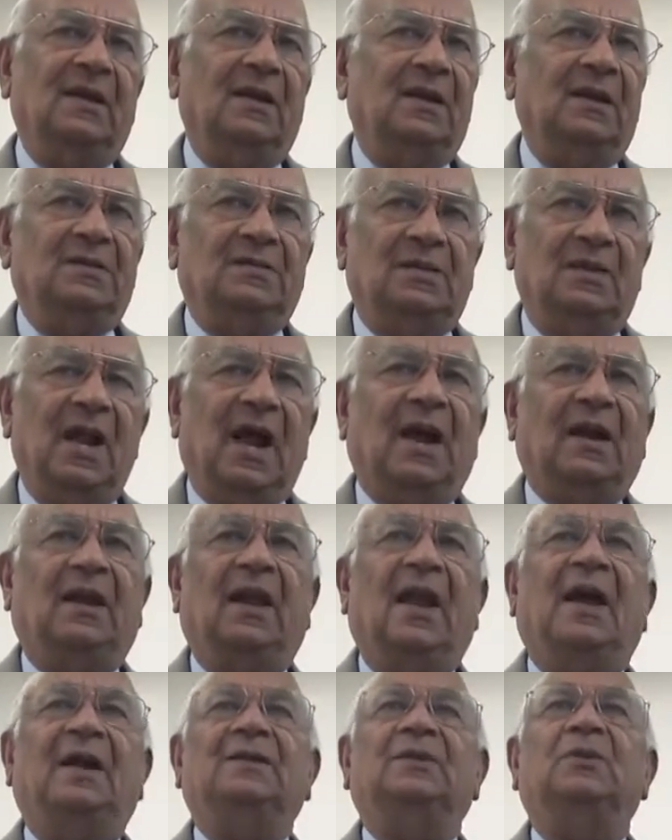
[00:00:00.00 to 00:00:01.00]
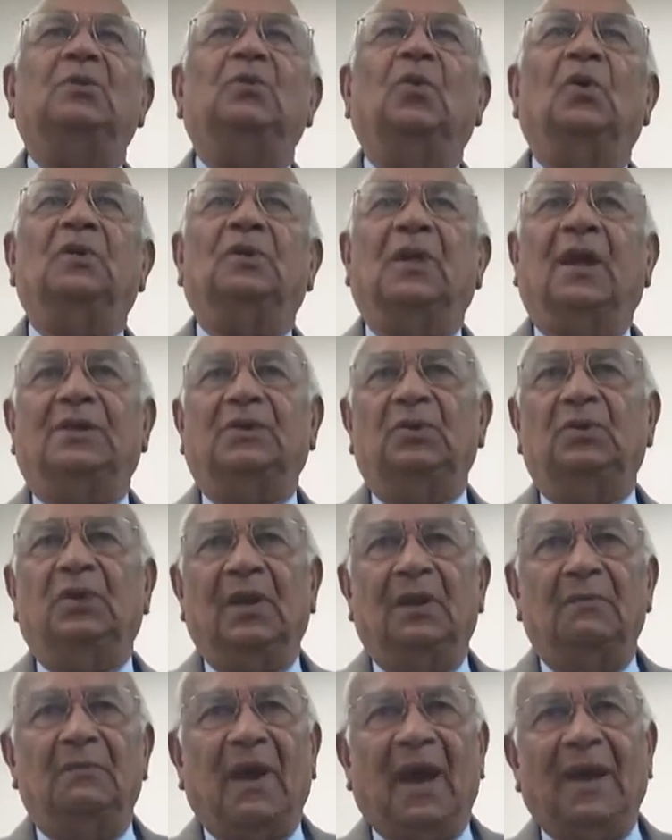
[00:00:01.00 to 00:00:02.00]
It's not like the one that you
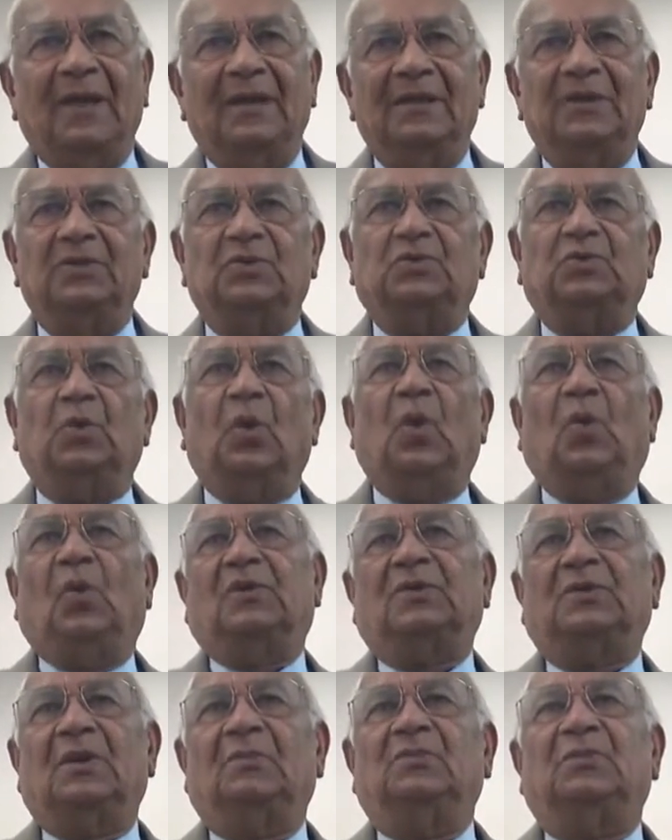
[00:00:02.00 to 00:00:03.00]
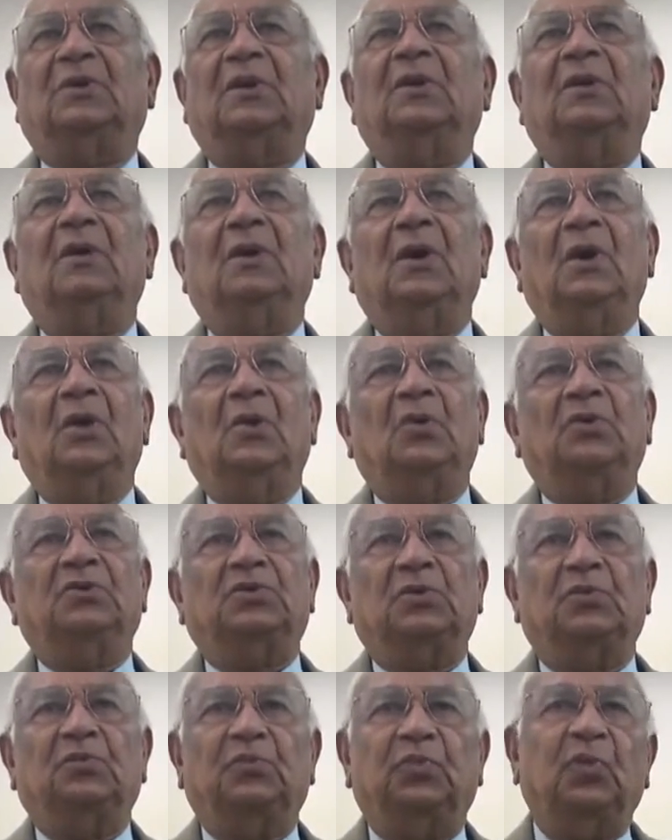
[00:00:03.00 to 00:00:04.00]
can buy in the store or something, which
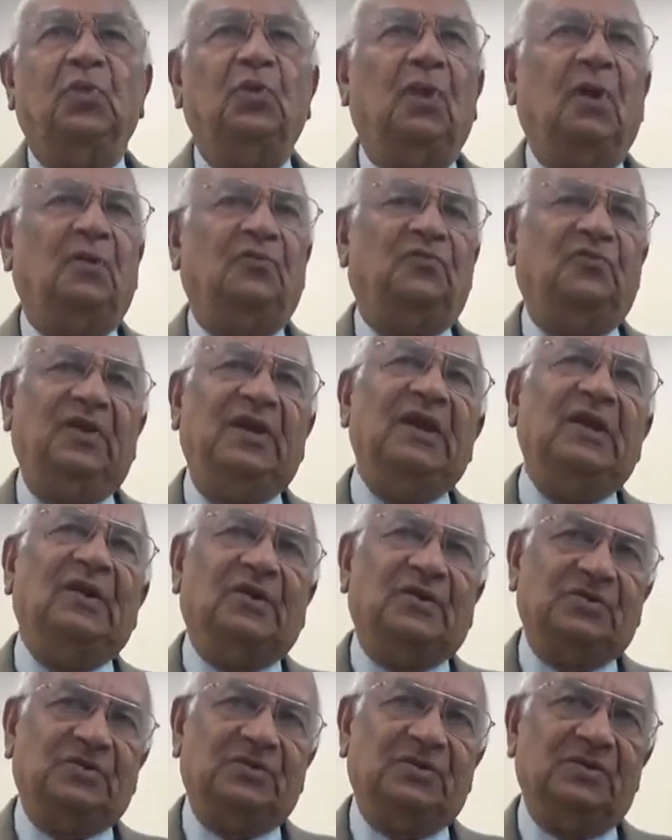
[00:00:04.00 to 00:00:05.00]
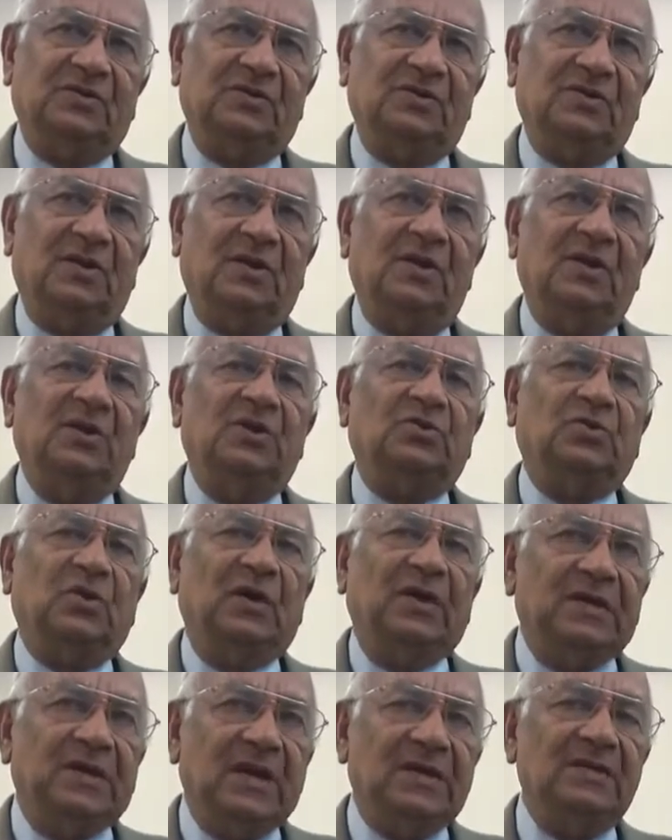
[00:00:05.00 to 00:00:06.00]
is full of fillers. So
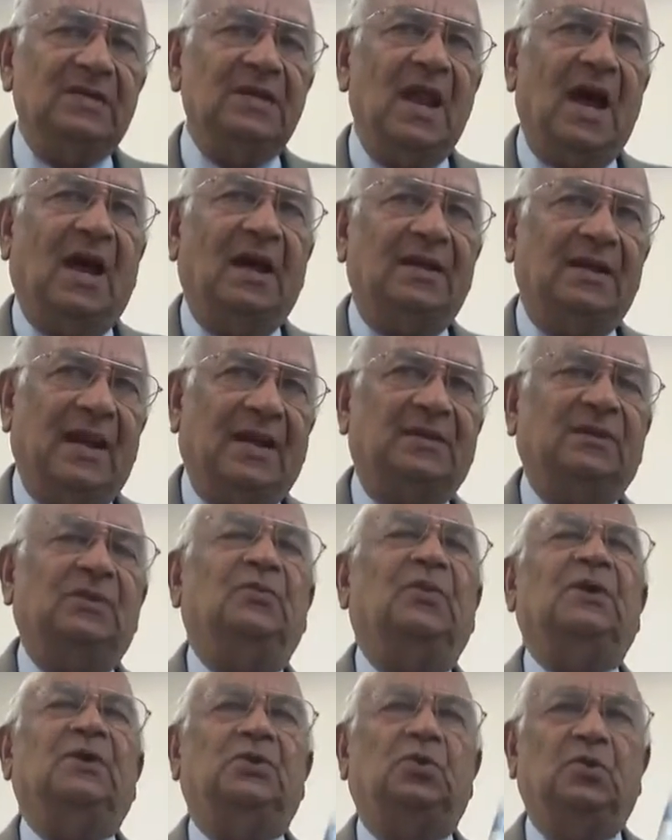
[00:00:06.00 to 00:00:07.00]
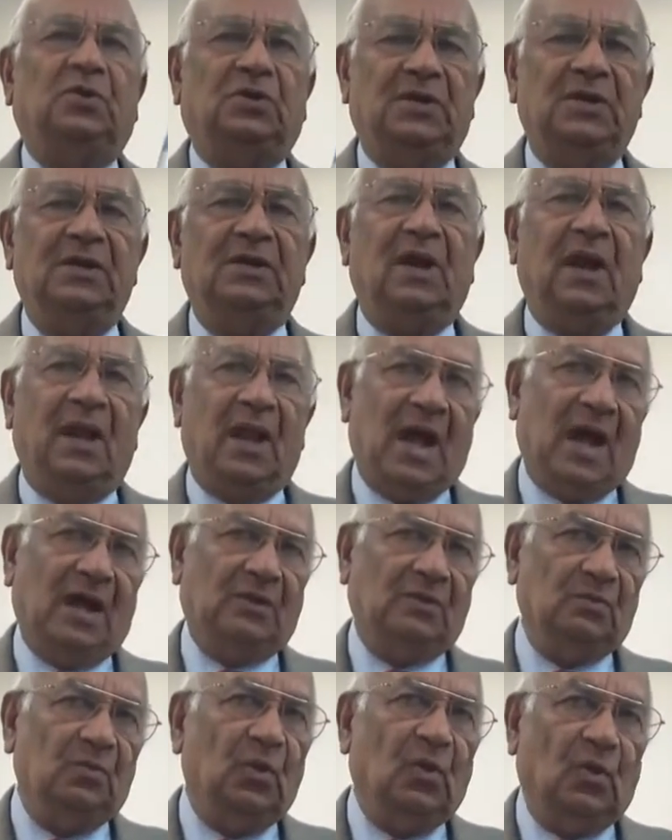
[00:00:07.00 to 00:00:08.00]
it does not activate you. It needs a
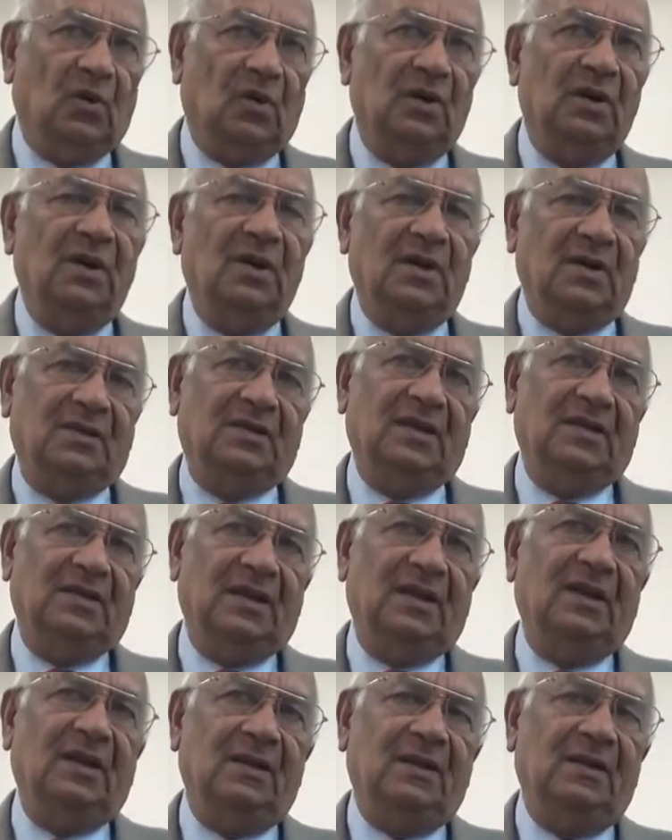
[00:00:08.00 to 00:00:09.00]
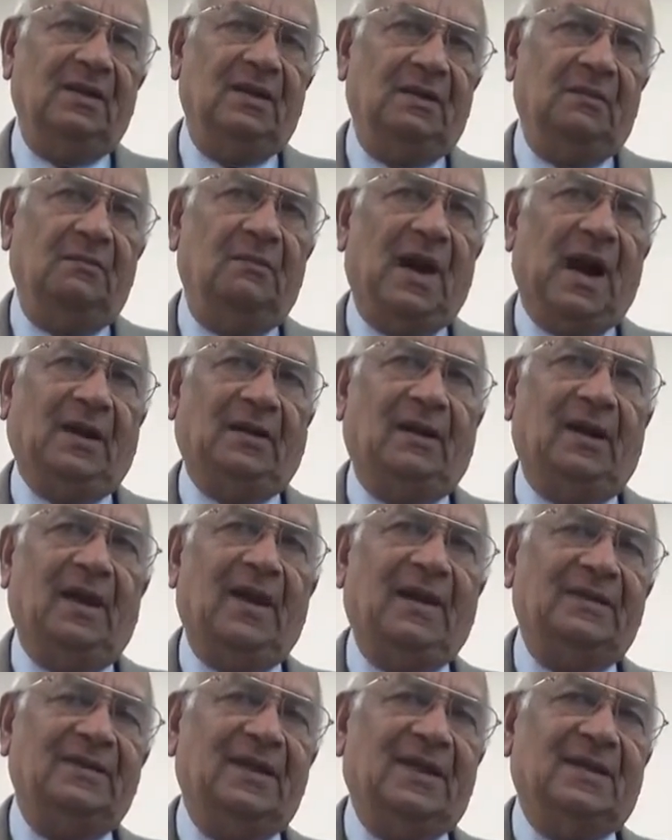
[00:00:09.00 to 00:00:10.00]
lot more than a little bottle
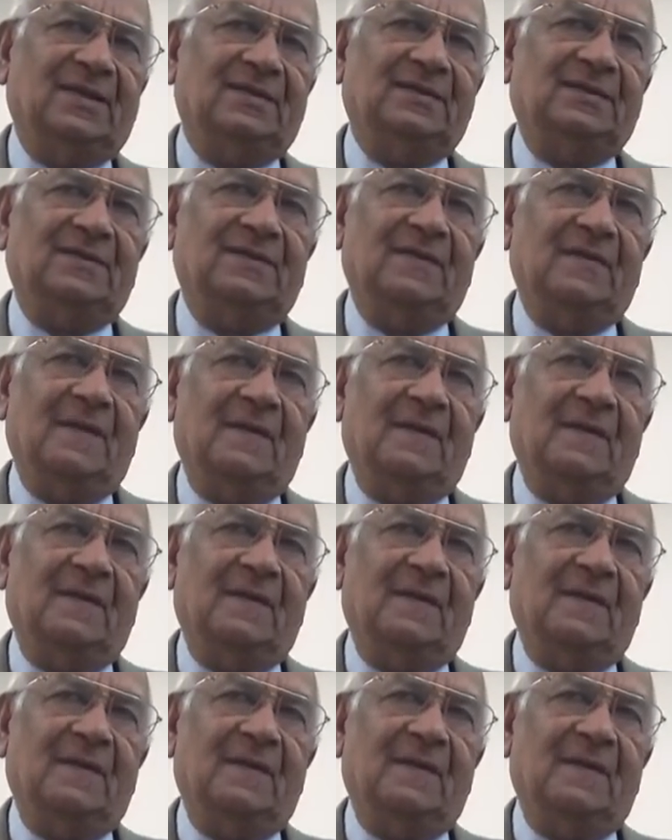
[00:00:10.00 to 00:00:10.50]
like this.